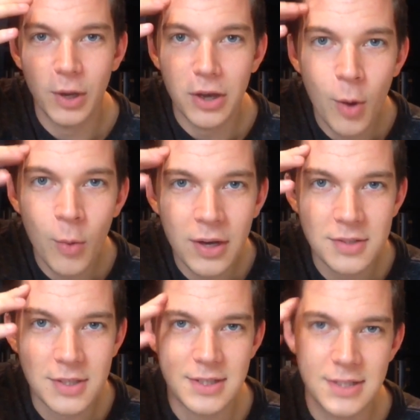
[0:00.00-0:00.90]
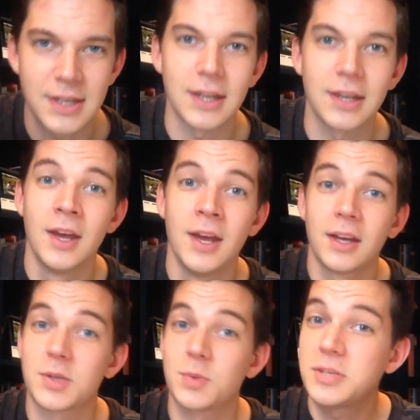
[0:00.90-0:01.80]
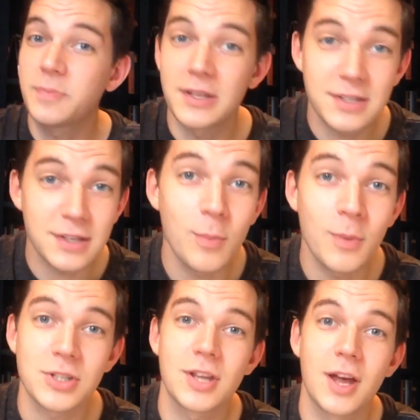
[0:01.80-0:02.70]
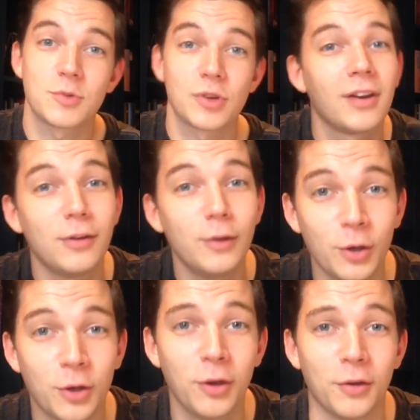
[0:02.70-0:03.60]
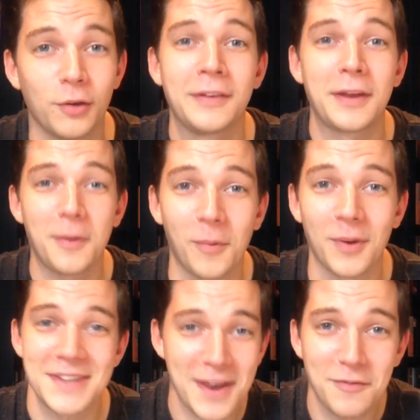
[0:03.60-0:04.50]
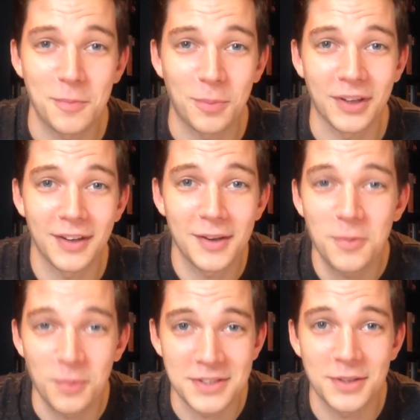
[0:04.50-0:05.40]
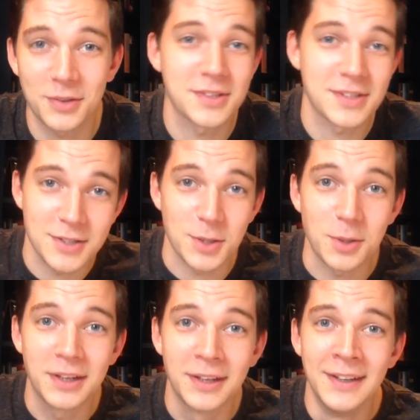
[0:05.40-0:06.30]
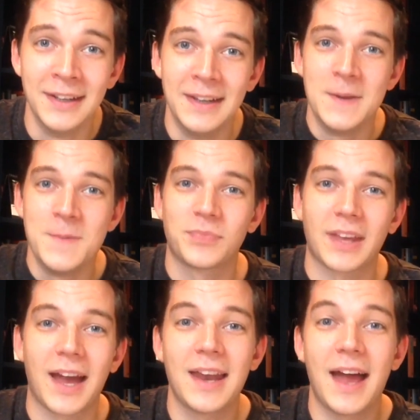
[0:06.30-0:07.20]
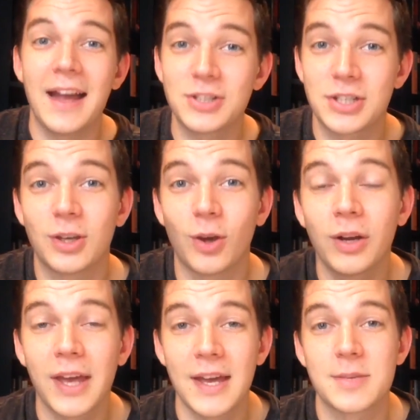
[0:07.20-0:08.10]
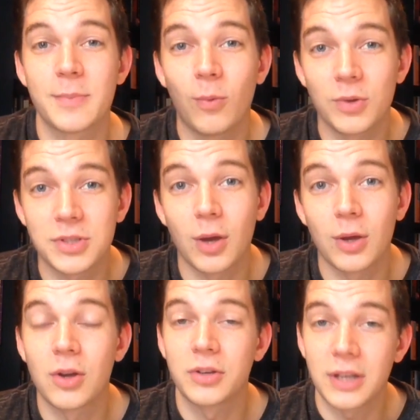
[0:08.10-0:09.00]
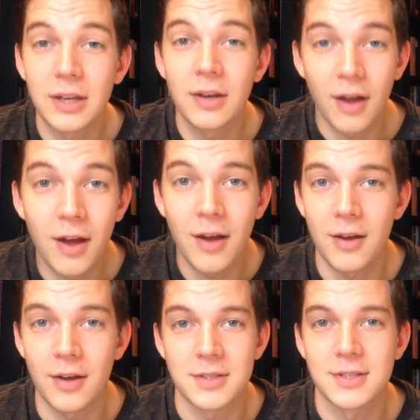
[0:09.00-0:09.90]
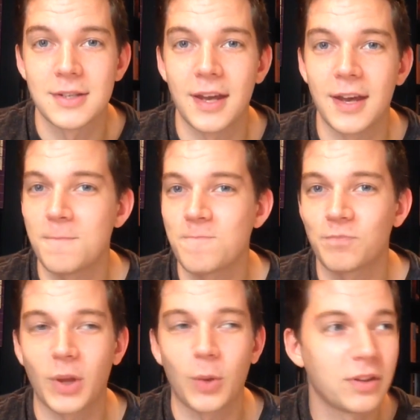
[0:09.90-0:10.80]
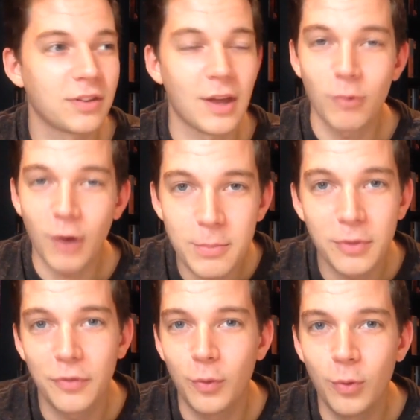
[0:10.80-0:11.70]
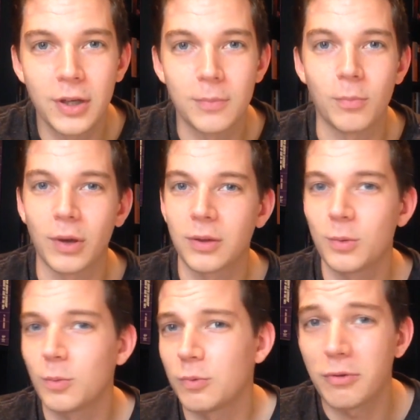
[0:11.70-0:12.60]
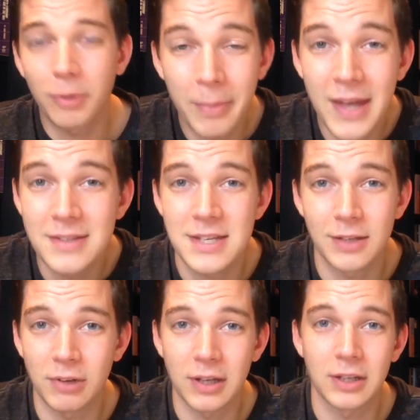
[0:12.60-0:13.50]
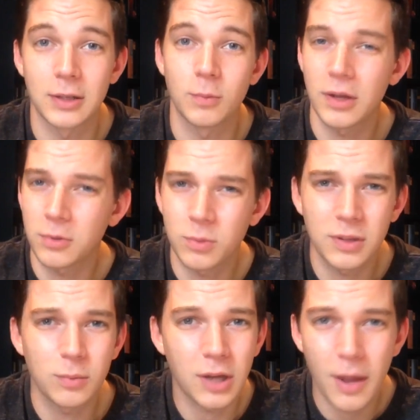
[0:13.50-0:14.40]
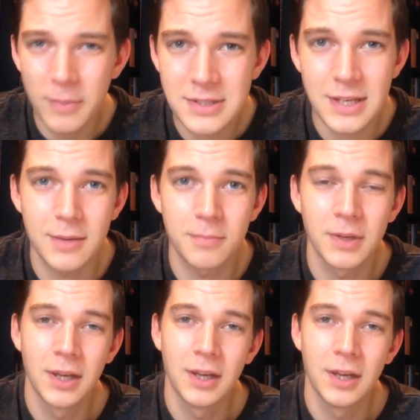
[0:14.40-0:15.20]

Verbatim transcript: where no one else can see? Because we spend so much time trying to look good, don't we, to everybody? I know we do, because I do it. And actually, God cares about what's going on in our hearts, um, whether they're right before Him, whether we're repenting regularly, whether we're, we're coming to Him